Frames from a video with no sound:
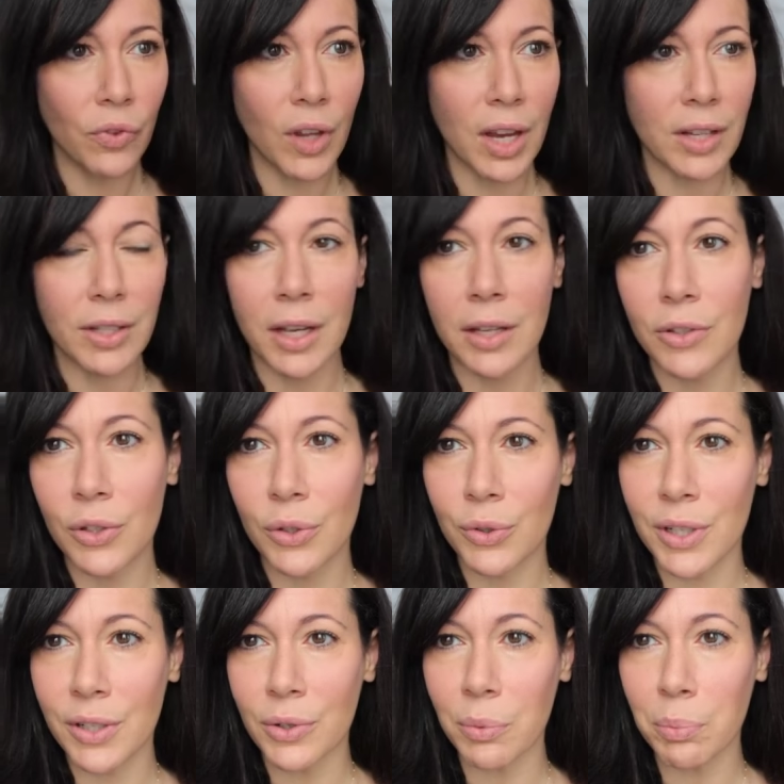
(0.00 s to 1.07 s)
I tend to
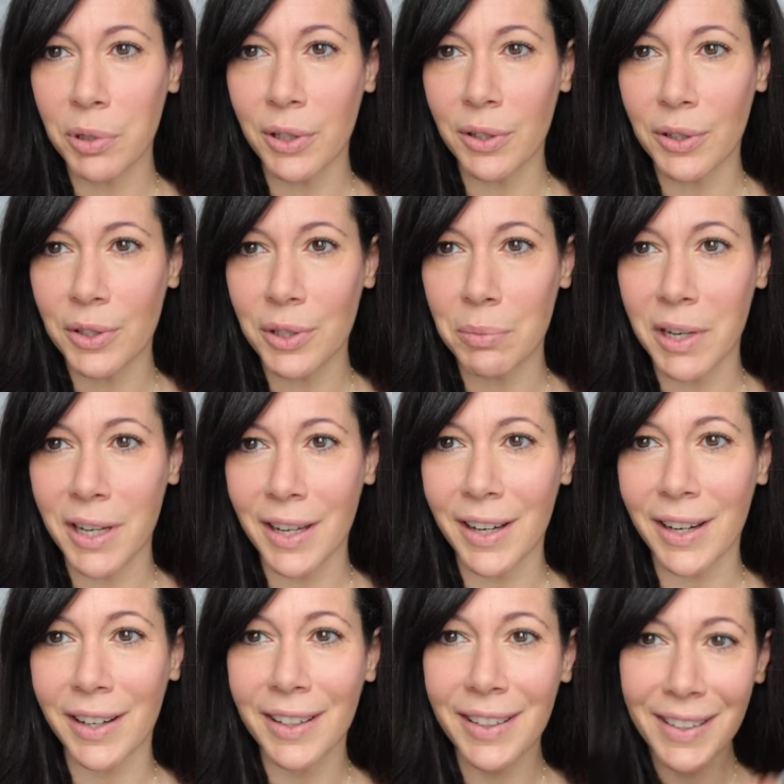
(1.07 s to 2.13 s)
disappear into my
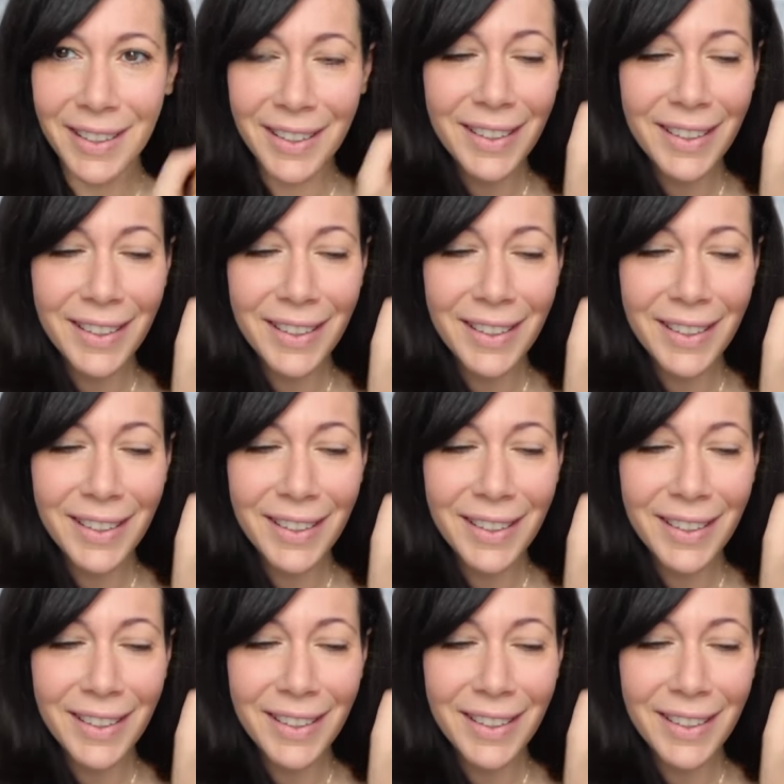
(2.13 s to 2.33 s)
hair.